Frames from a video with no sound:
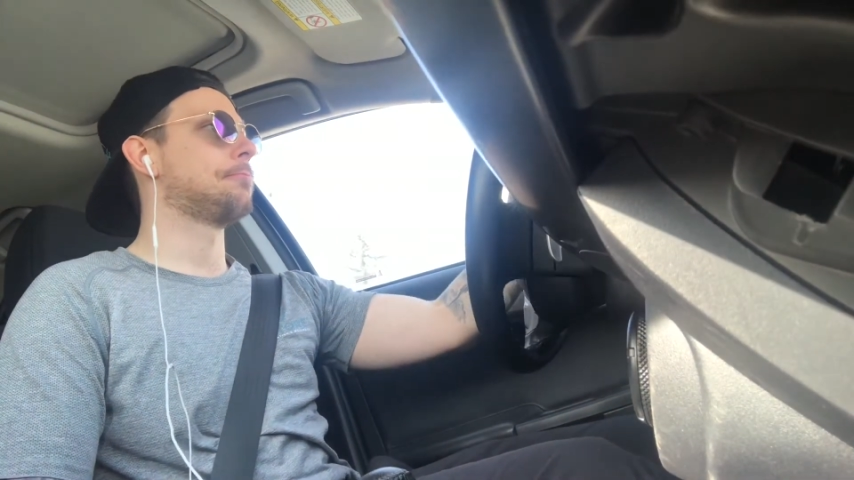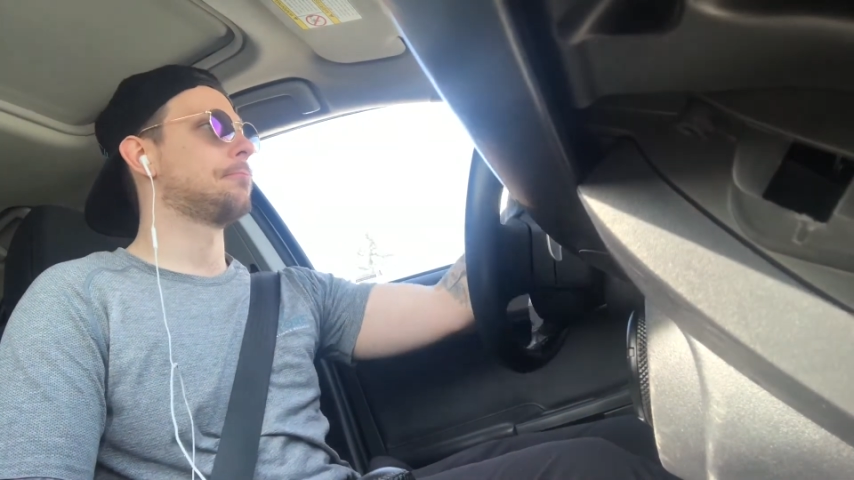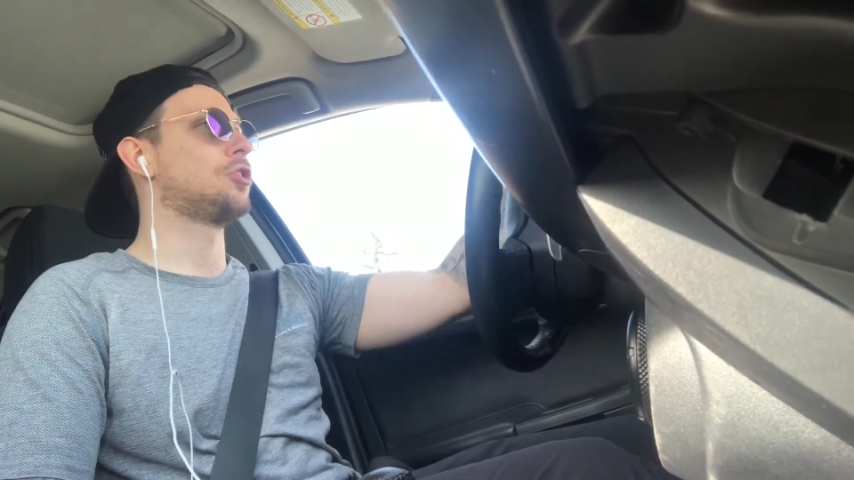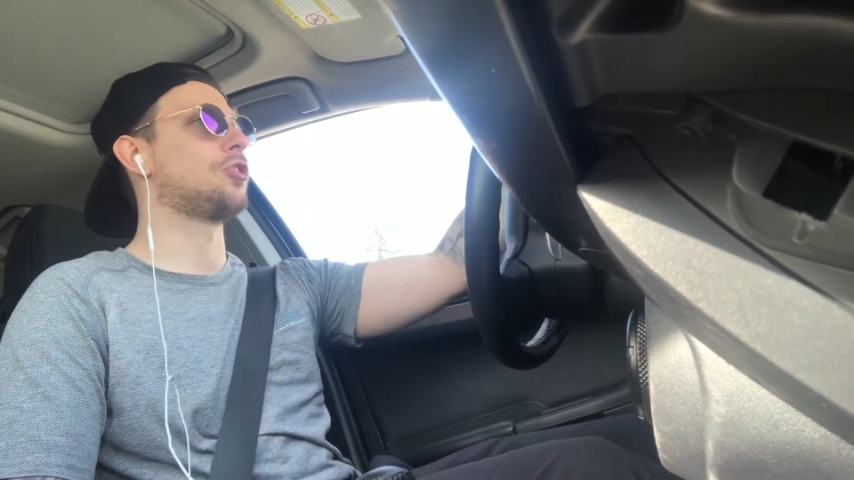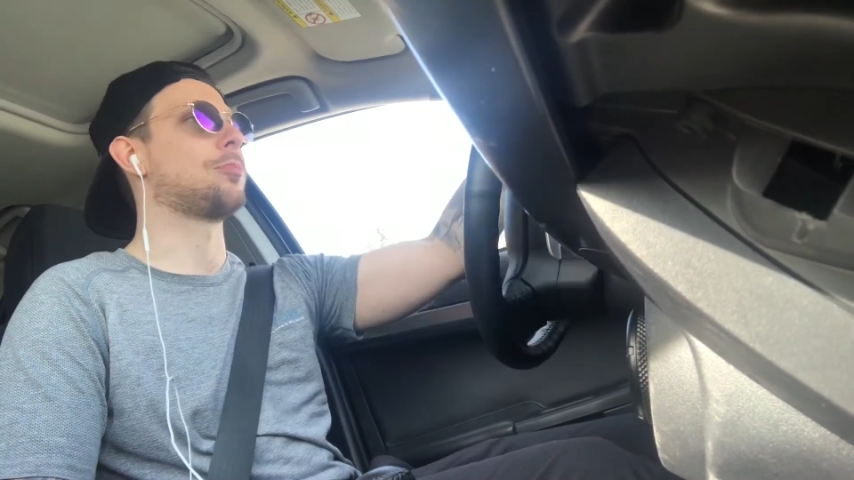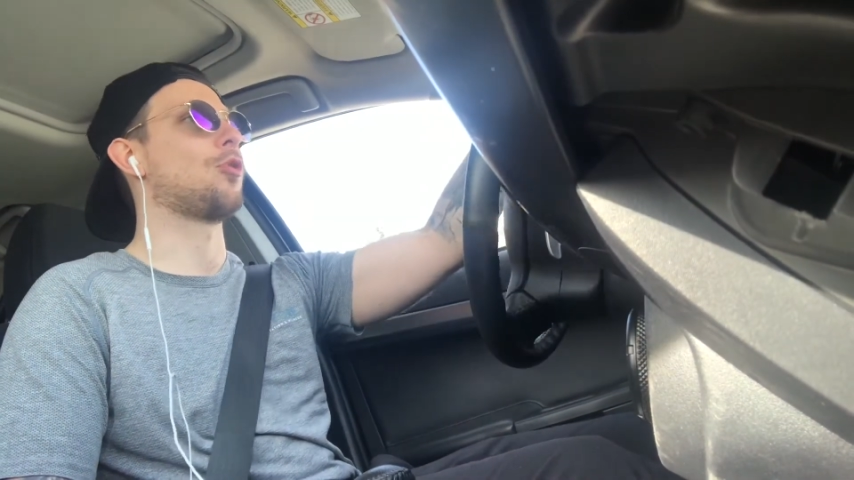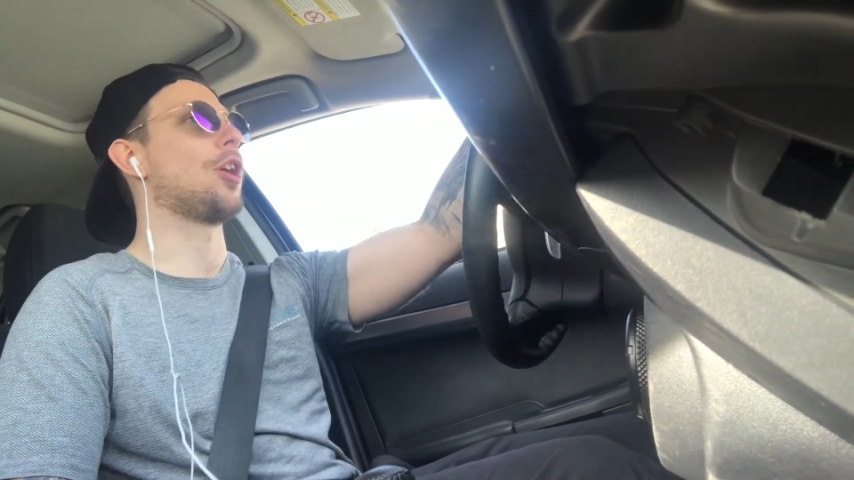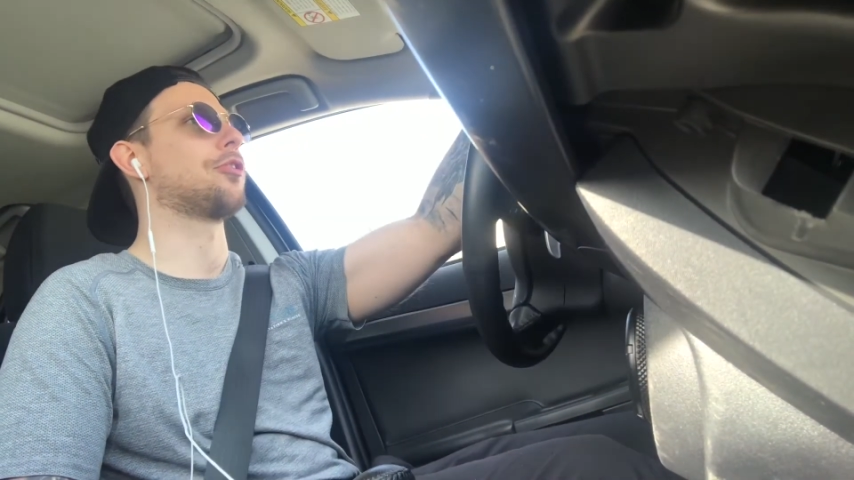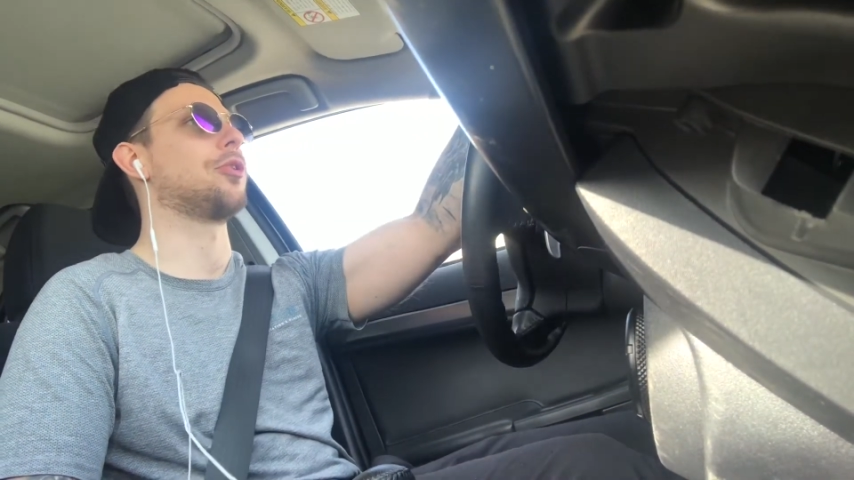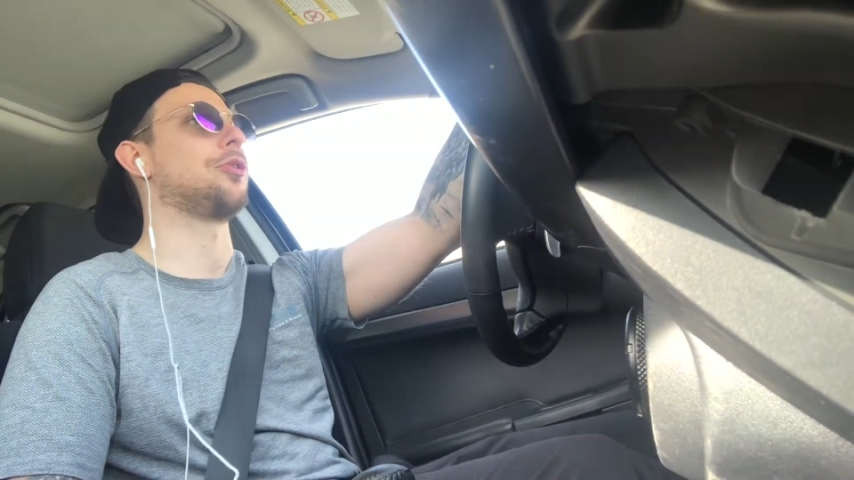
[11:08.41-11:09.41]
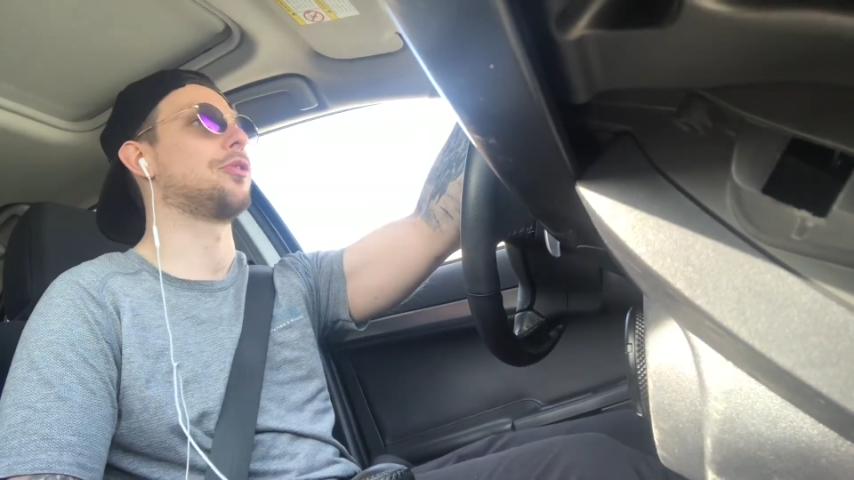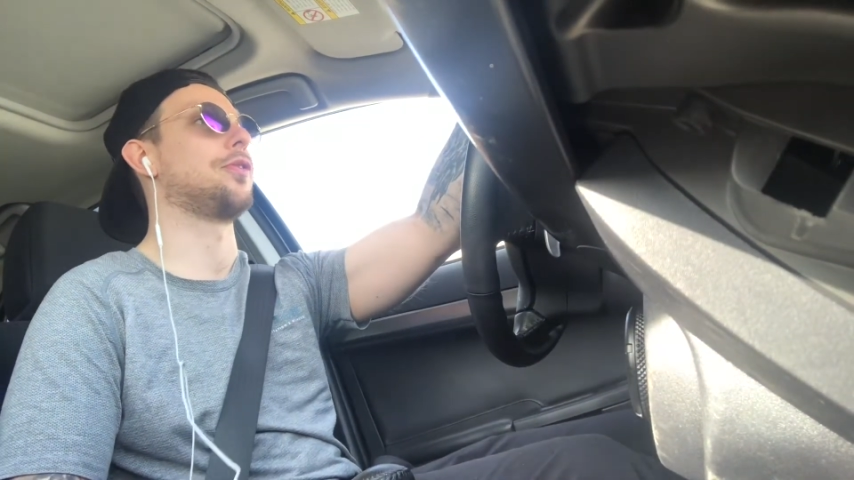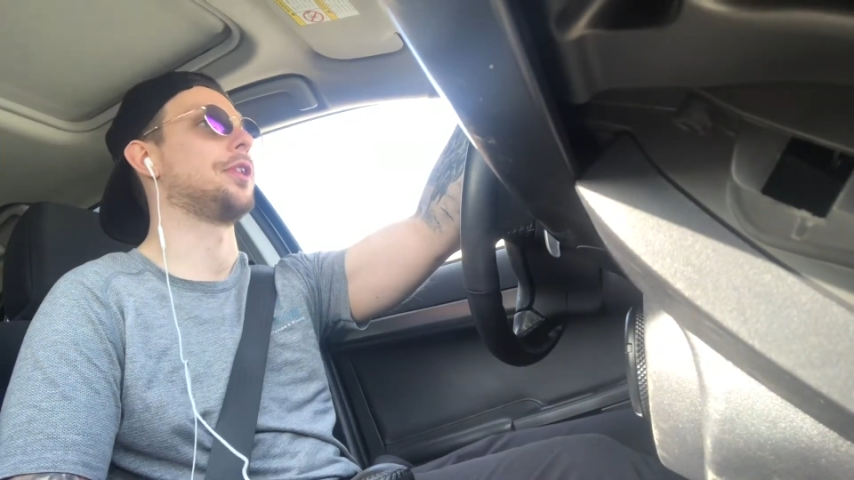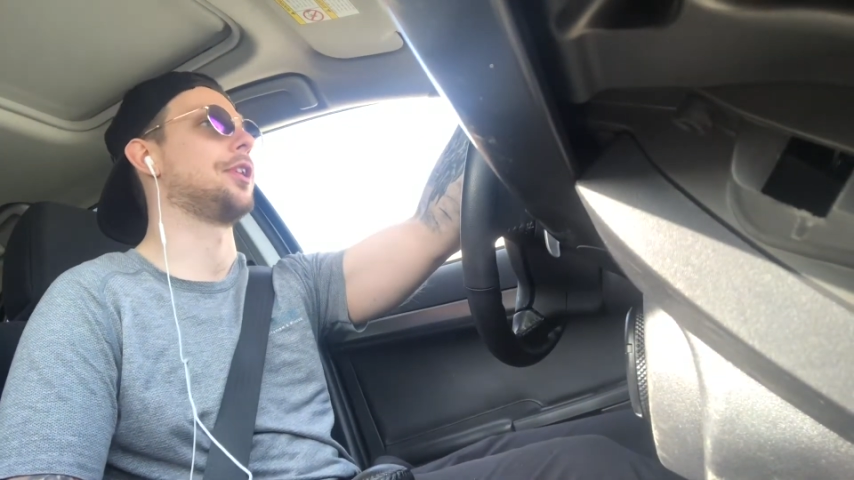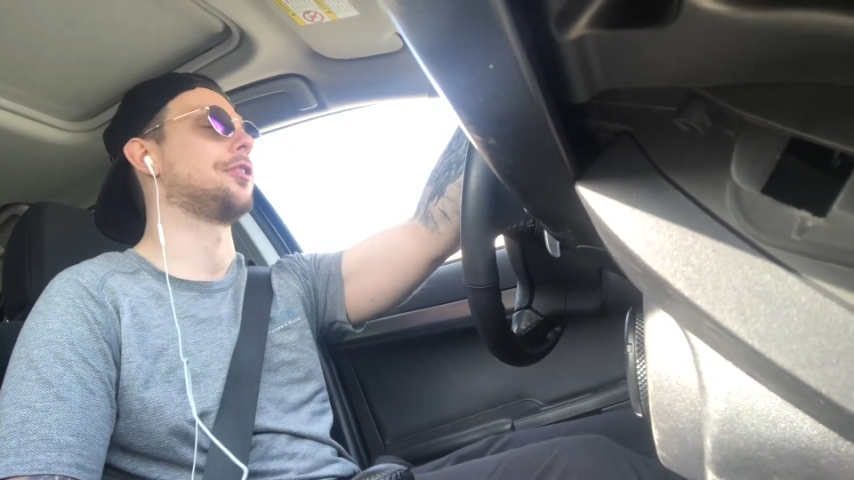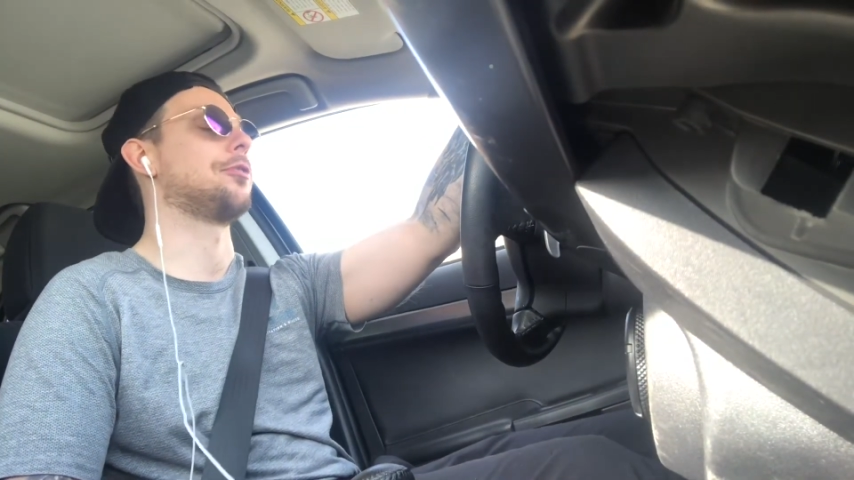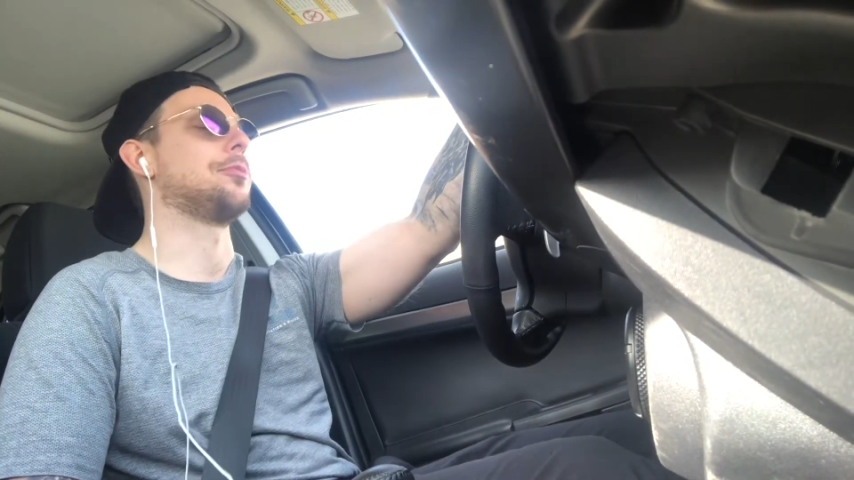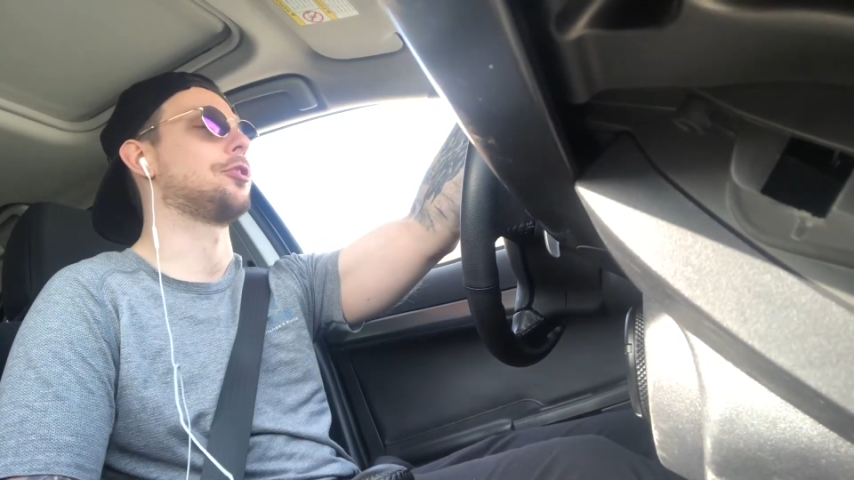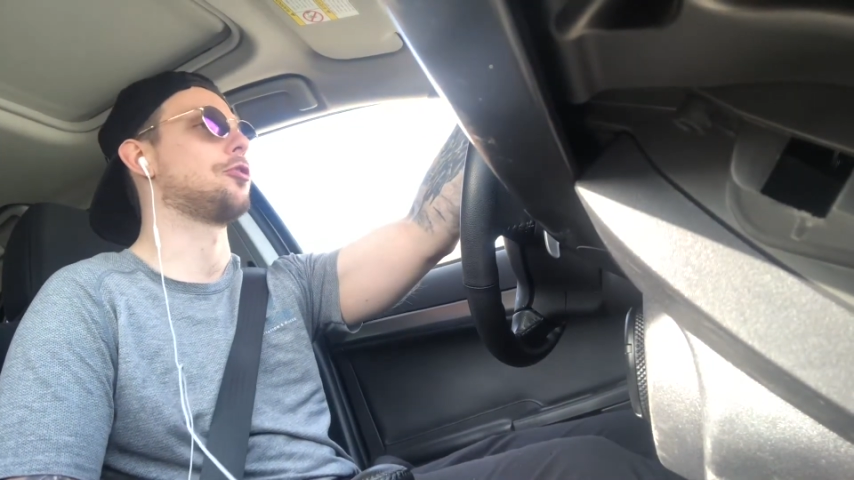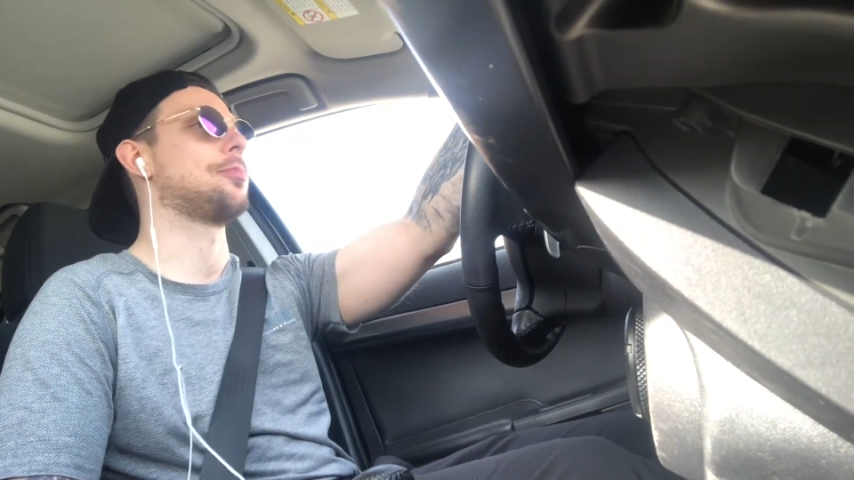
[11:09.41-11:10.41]
suppress all those feelings as
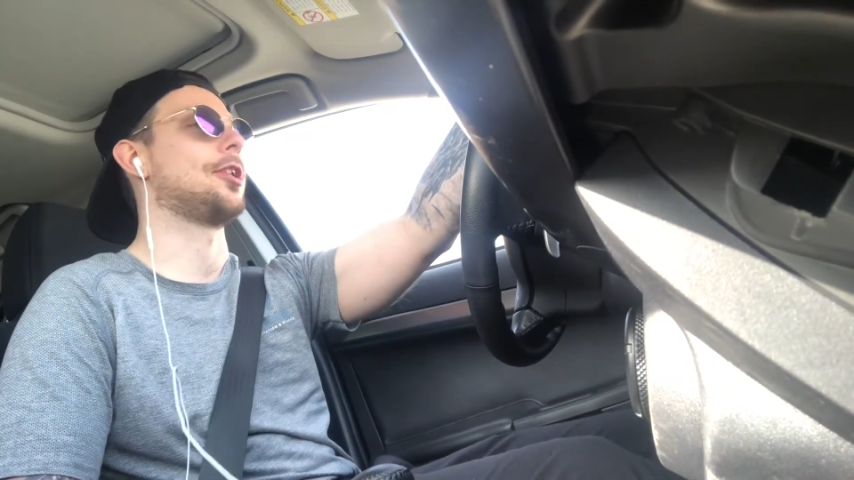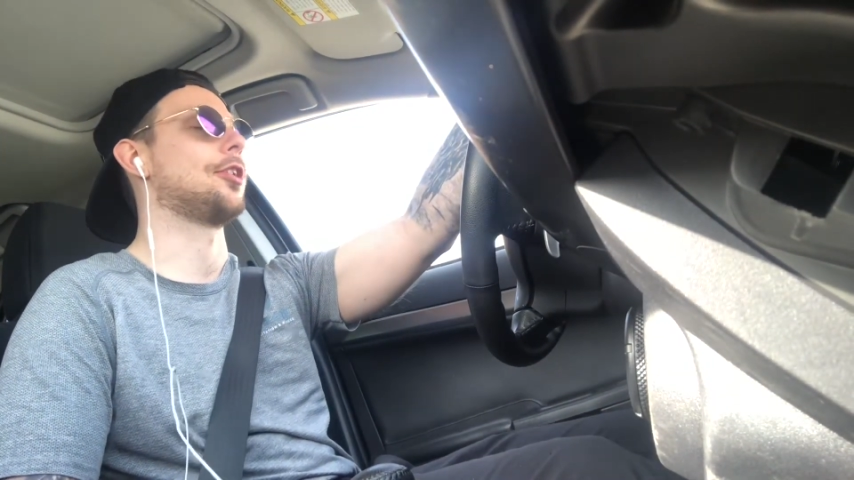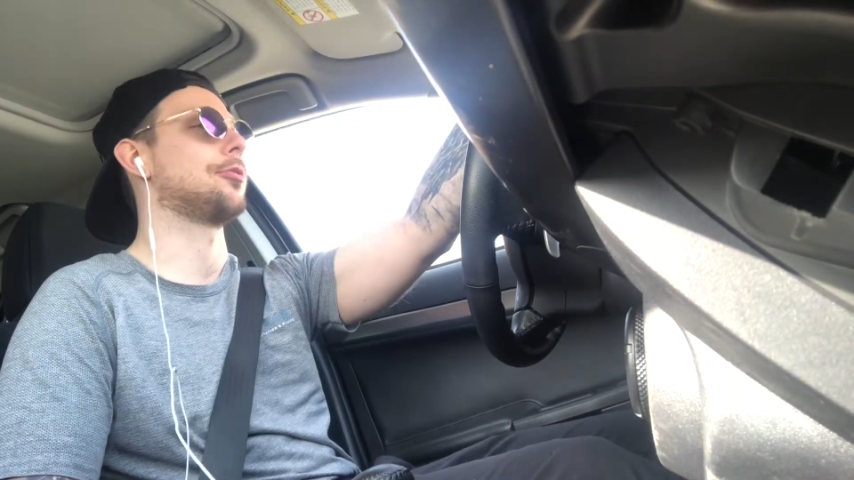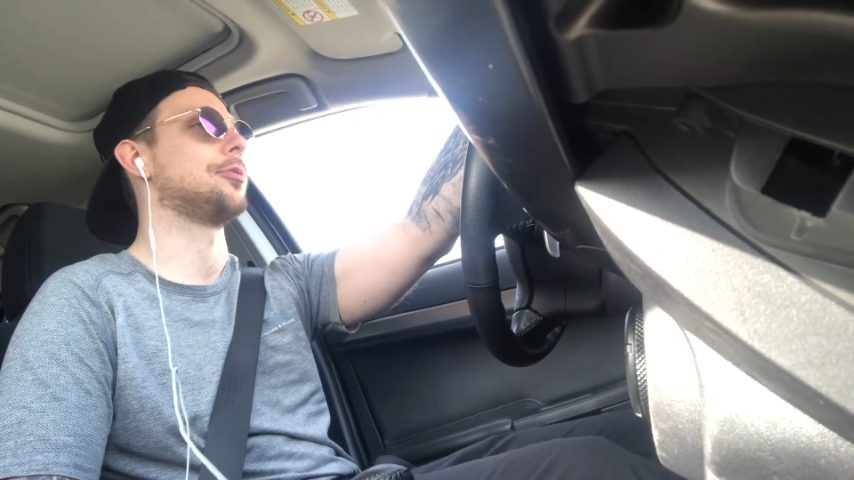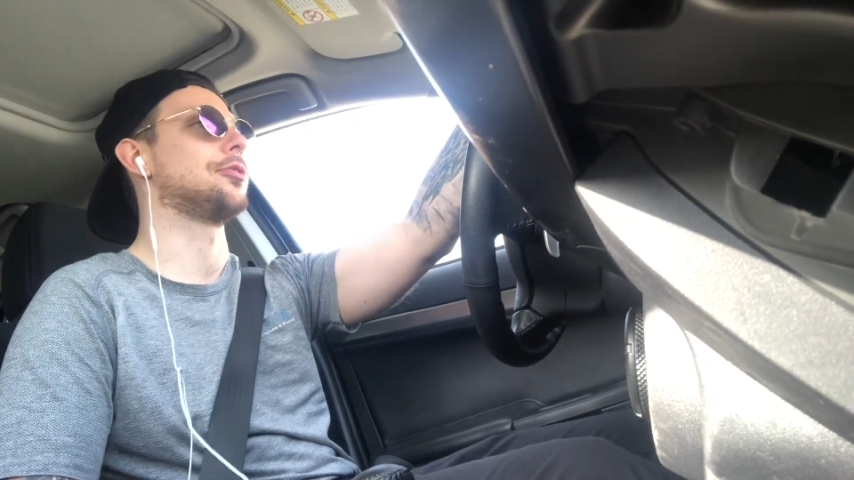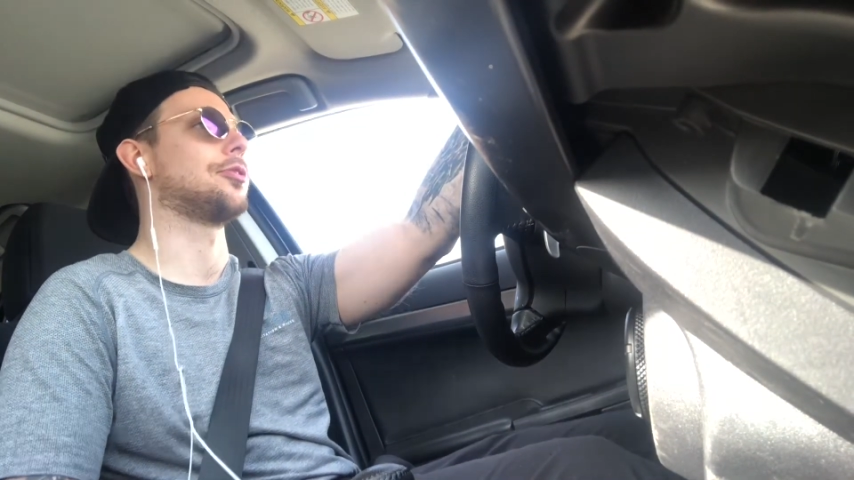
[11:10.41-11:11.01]
much as possible.